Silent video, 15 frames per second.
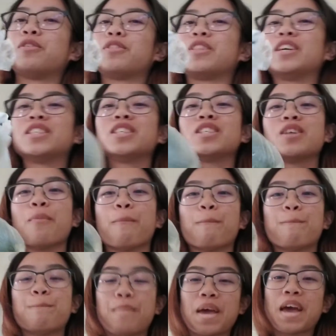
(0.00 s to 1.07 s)
this is a
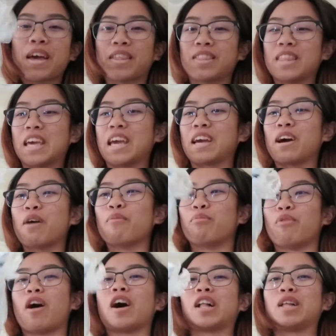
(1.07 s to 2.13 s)
big thing
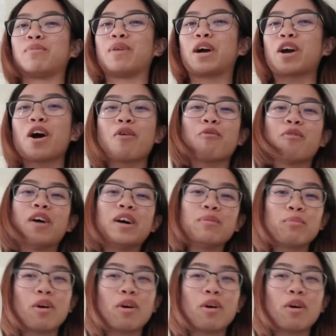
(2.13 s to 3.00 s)
of broccoli, but I got one